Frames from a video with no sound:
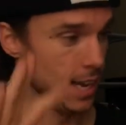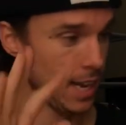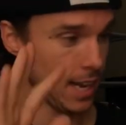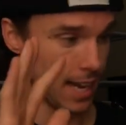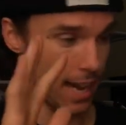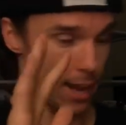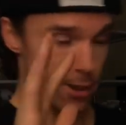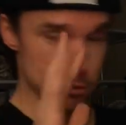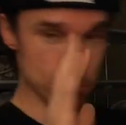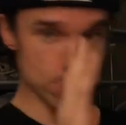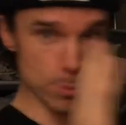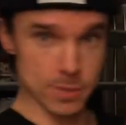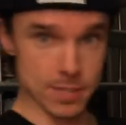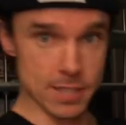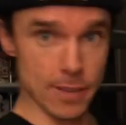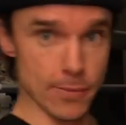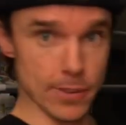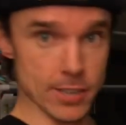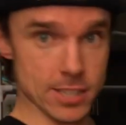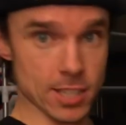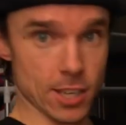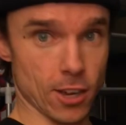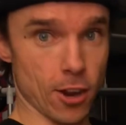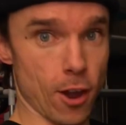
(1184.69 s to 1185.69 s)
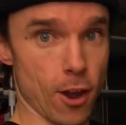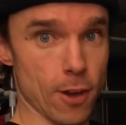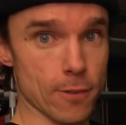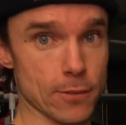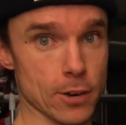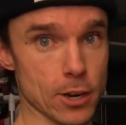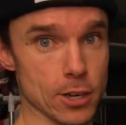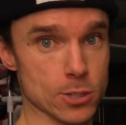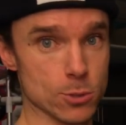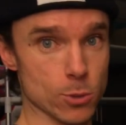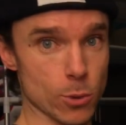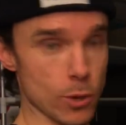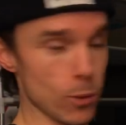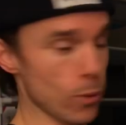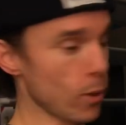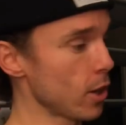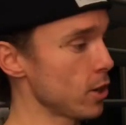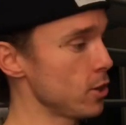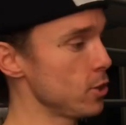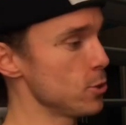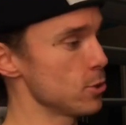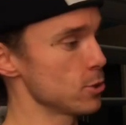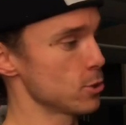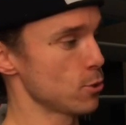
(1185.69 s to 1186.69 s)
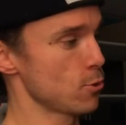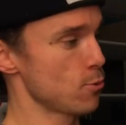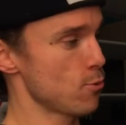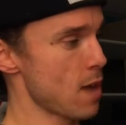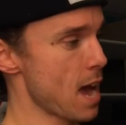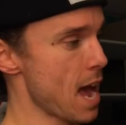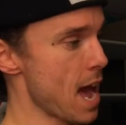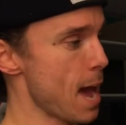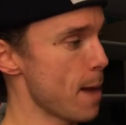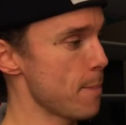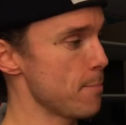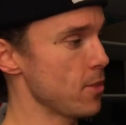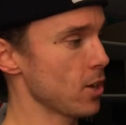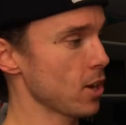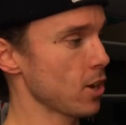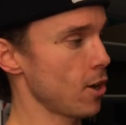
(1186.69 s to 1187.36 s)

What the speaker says: Now, specific to Converse, what you want to do is grab the